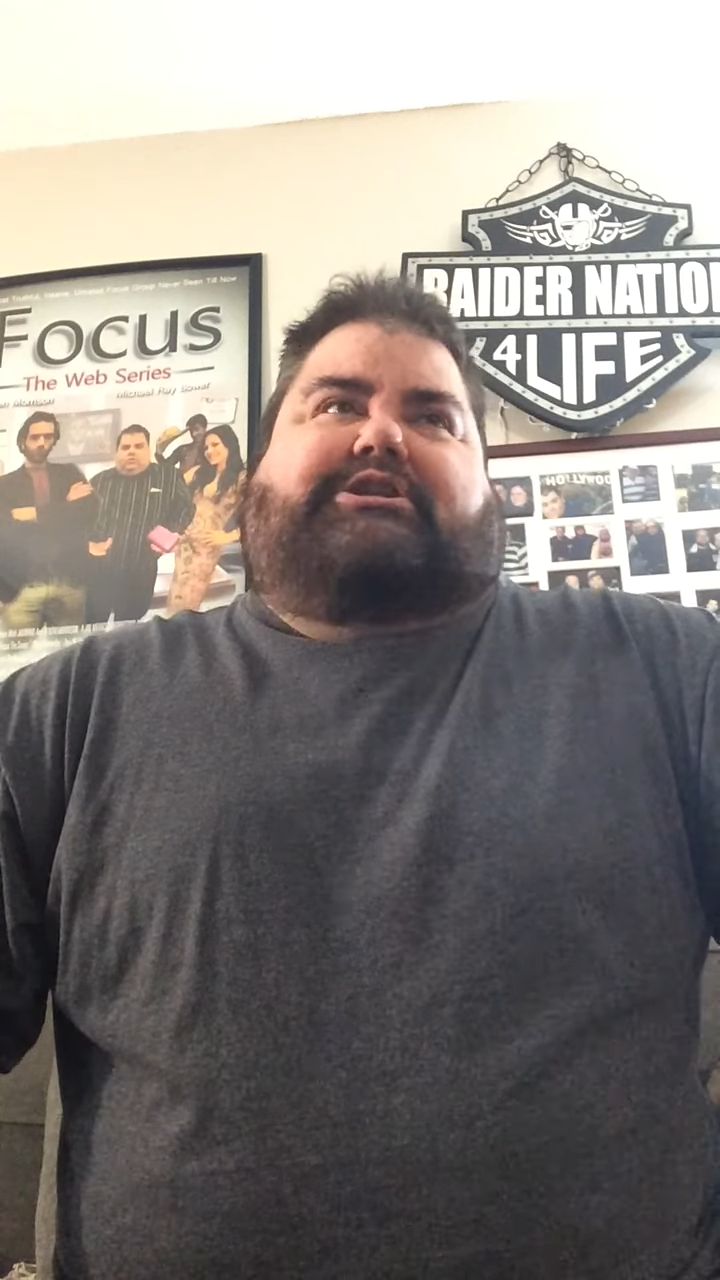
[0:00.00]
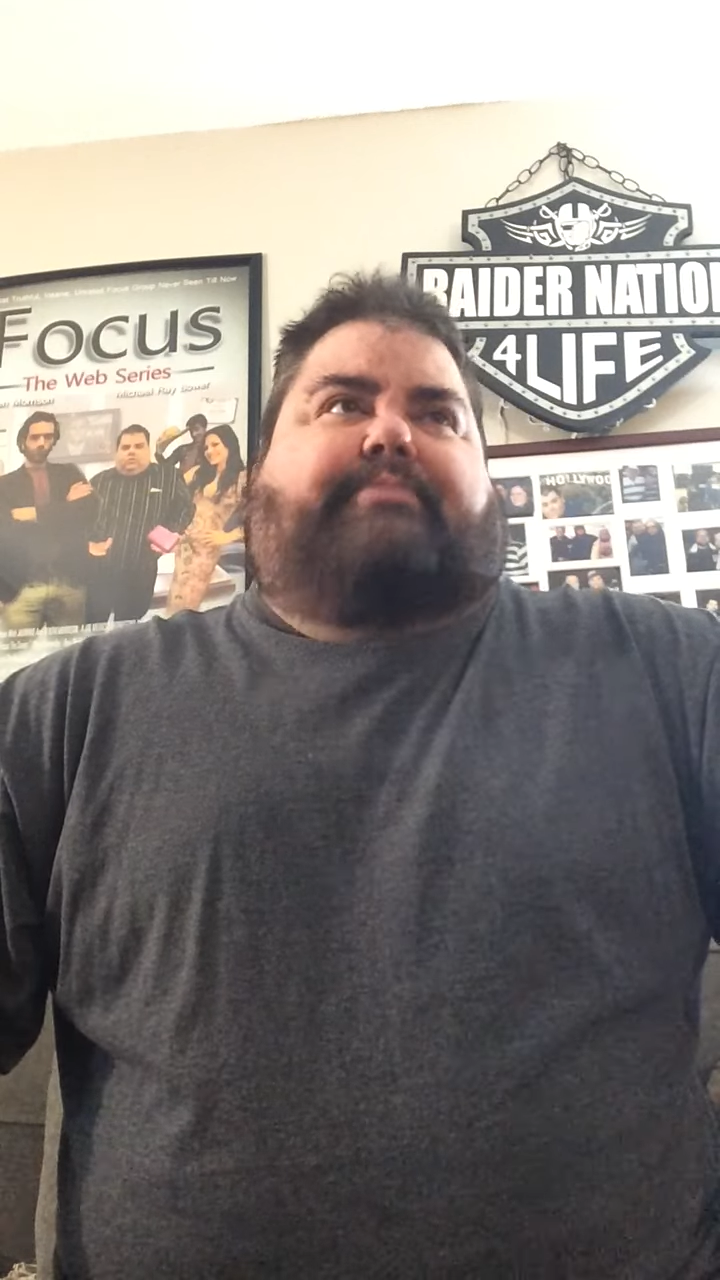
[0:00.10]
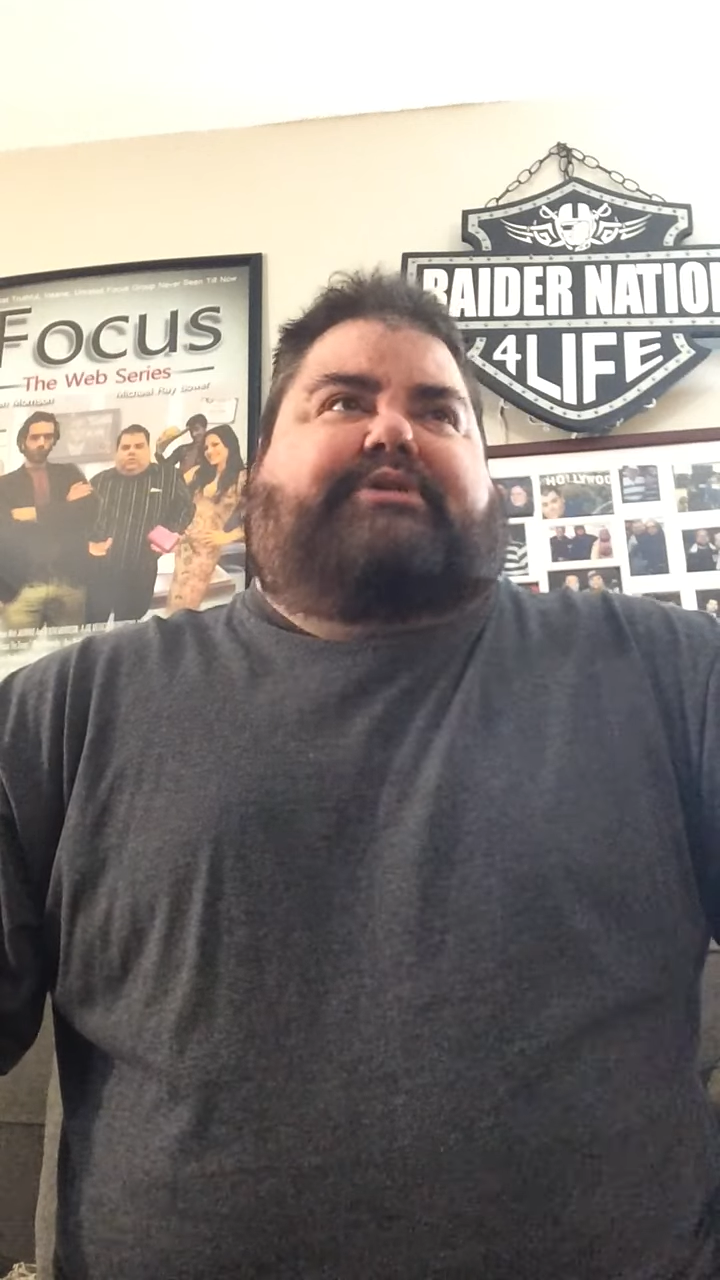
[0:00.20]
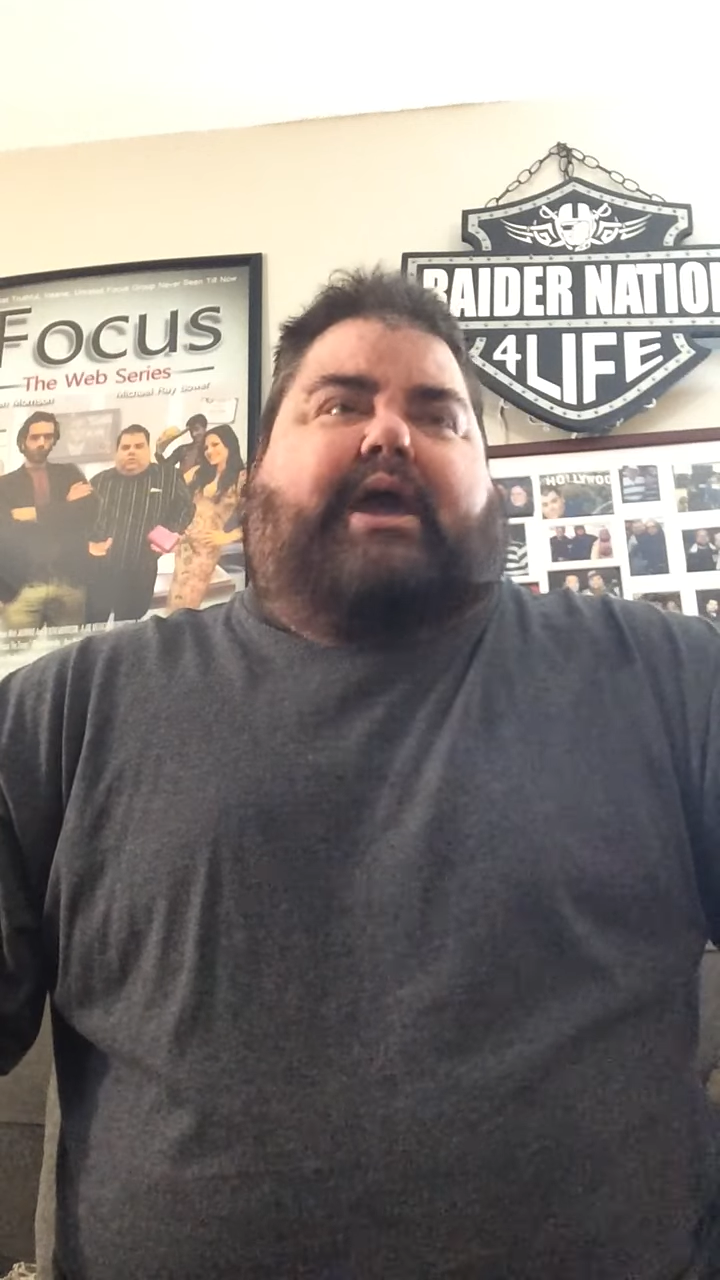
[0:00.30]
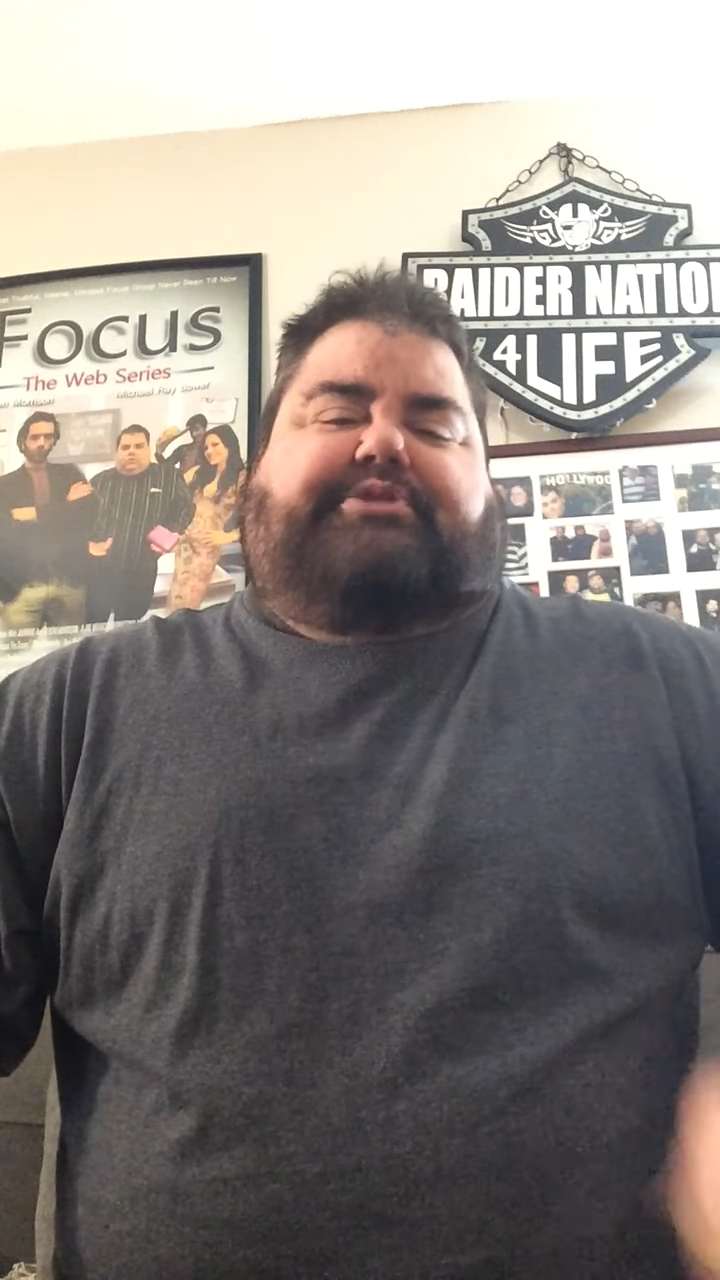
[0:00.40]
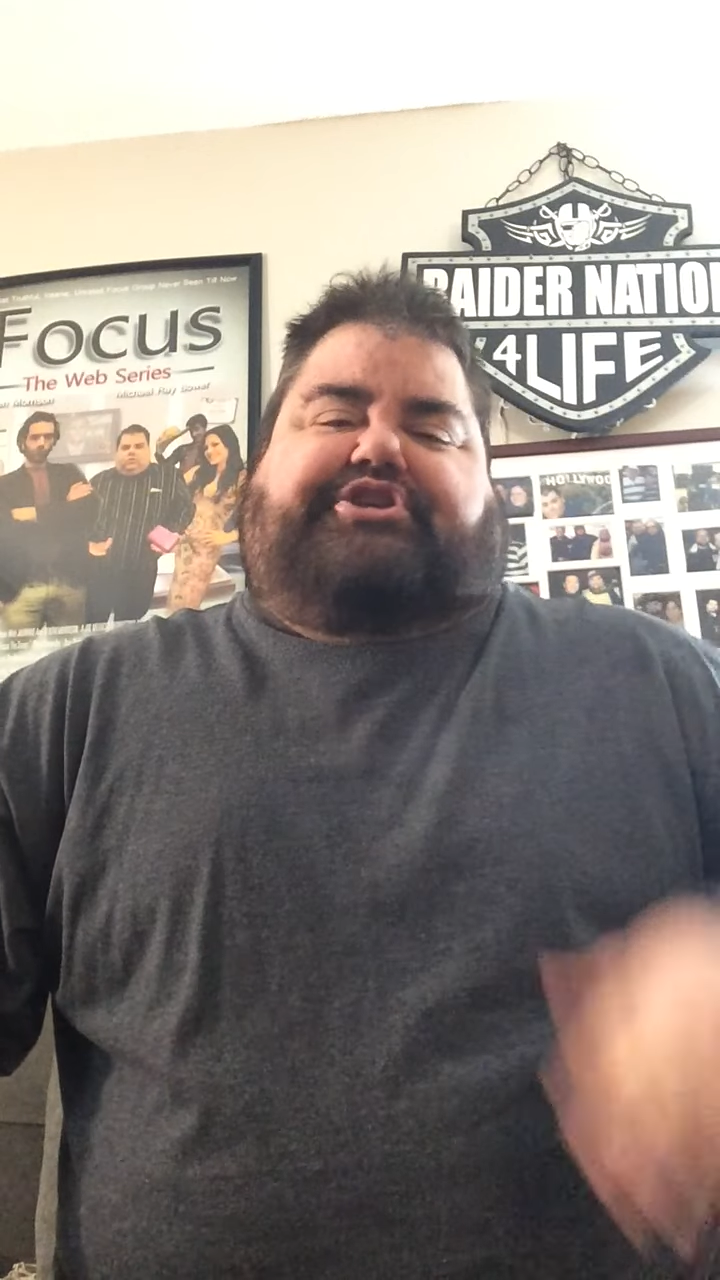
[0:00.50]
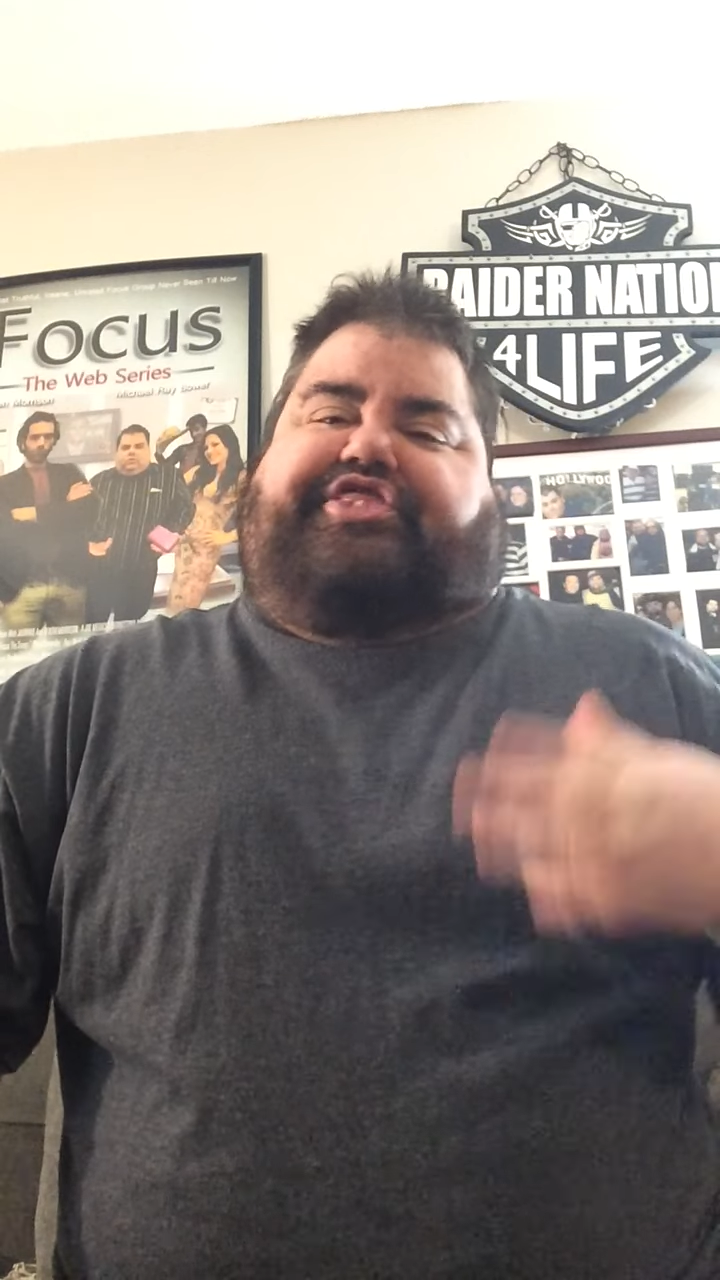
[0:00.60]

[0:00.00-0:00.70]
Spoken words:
sometimes